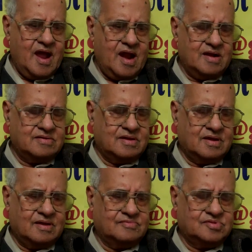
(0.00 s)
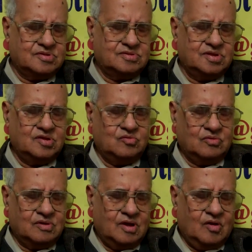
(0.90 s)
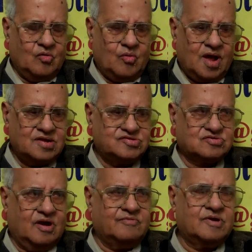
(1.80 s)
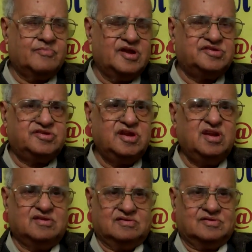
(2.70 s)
And the wall is covered by tin.